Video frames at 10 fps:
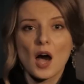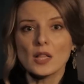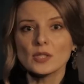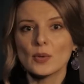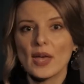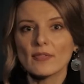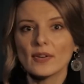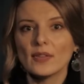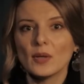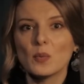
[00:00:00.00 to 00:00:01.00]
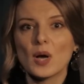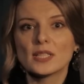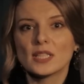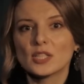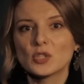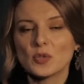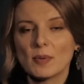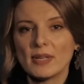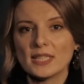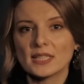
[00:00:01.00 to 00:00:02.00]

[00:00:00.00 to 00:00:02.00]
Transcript: Also, everything was extremely